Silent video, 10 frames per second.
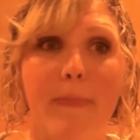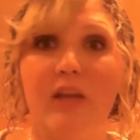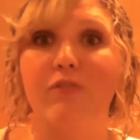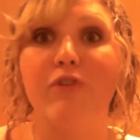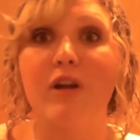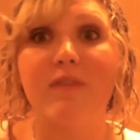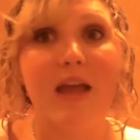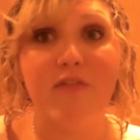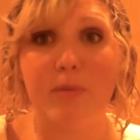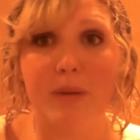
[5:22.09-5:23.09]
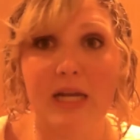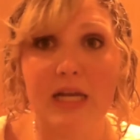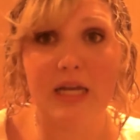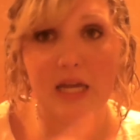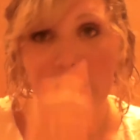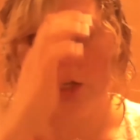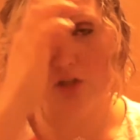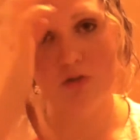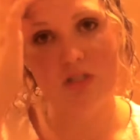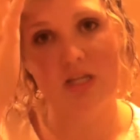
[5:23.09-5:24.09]
in front of everybody, and
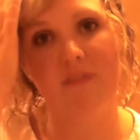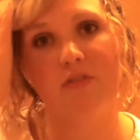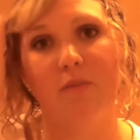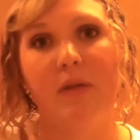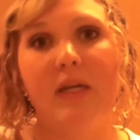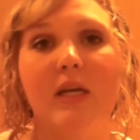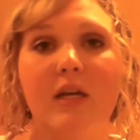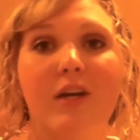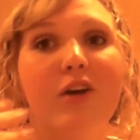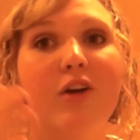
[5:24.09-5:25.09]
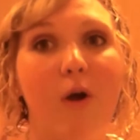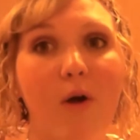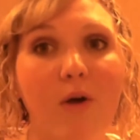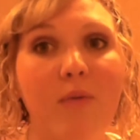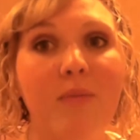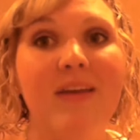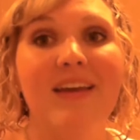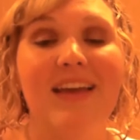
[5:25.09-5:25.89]
you just have to be calm.